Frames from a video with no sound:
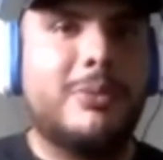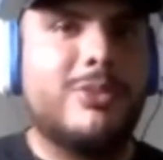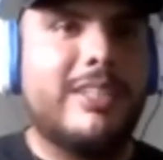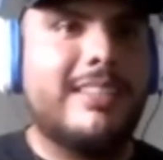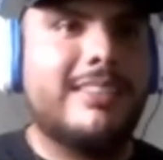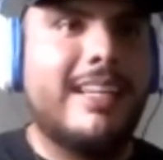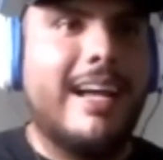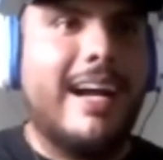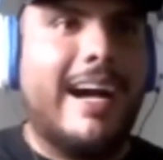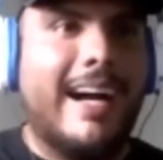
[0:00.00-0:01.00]
is
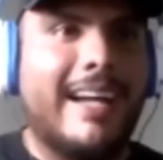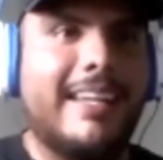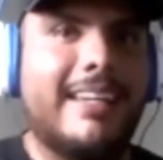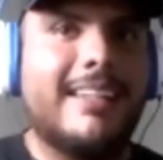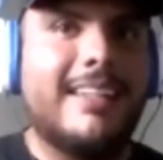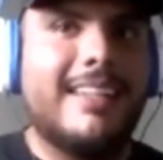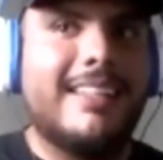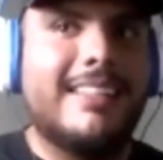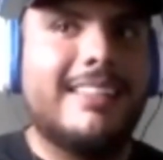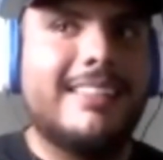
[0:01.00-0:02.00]
I
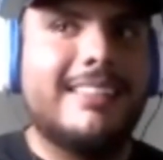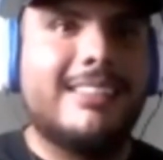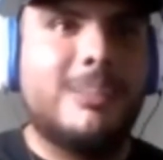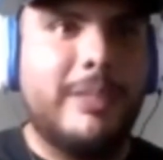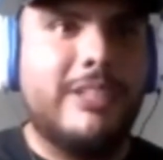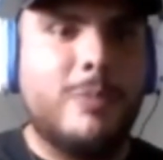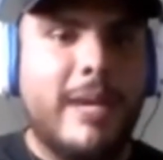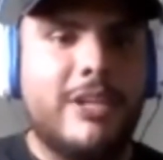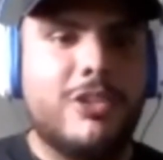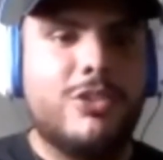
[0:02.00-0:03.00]
speak
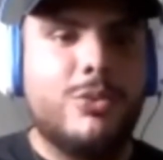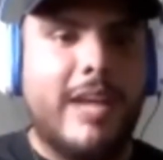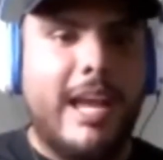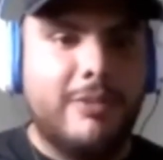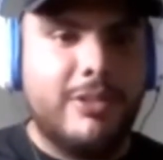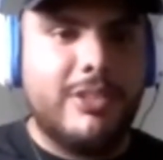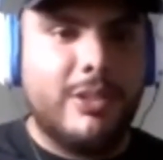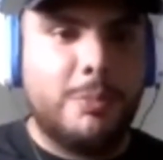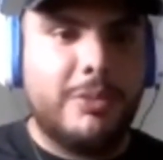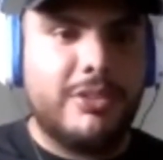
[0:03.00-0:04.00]
Spanish to every single
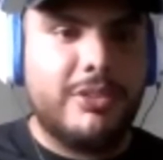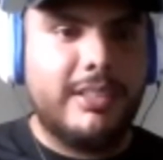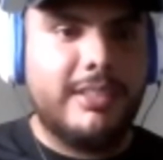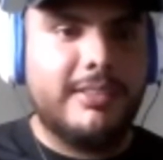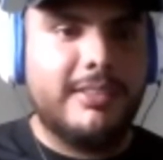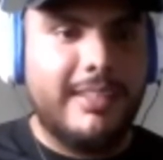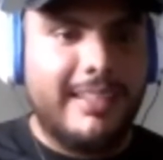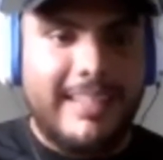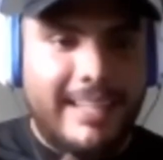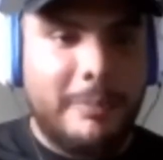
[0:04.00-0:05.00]
person in here
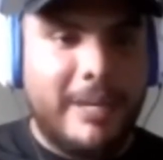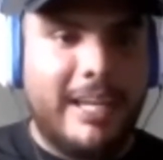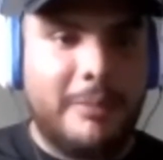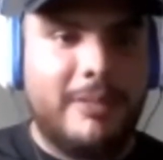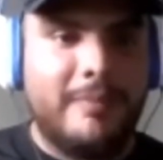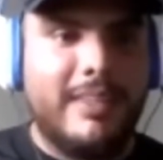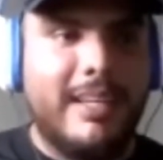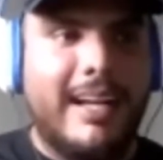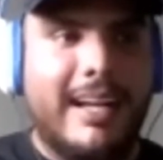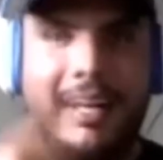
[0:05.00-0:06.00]
in Miami.
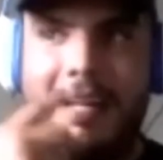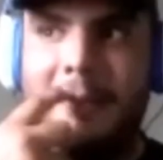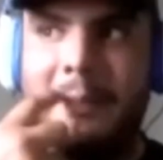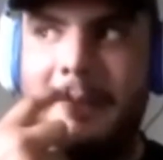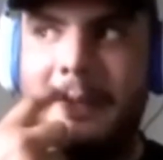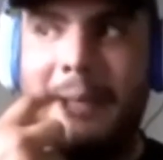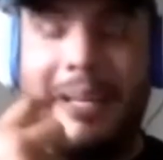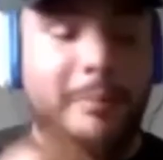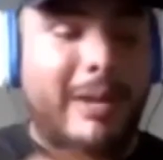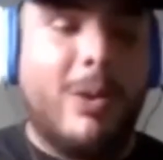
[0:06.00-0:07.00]

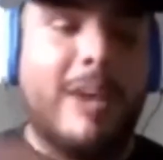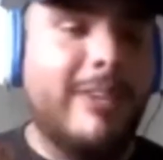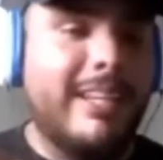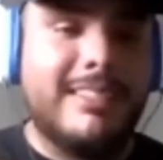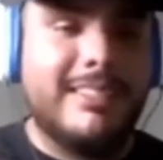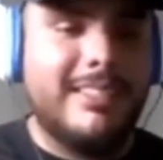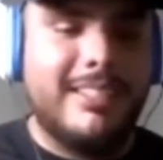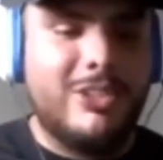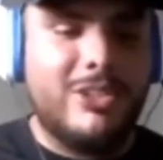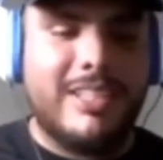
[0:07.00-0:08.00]
My wife hates it.
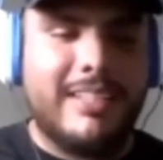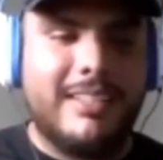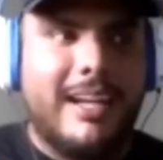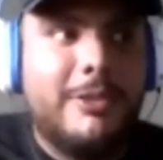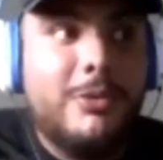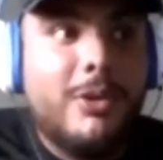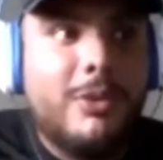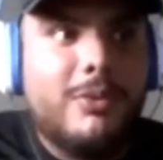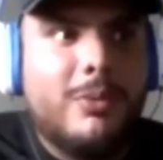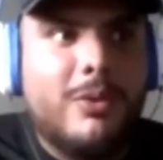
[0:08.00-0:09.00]
She's like, how do you
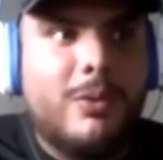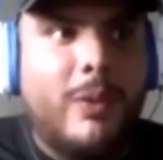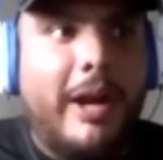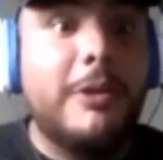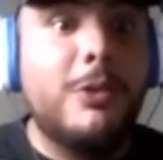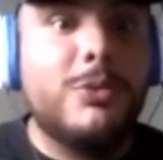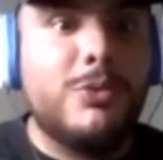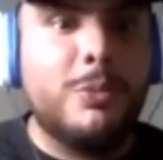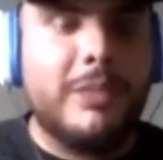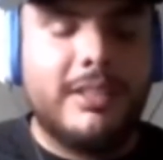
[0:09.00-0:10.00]
know, or why are you assuming?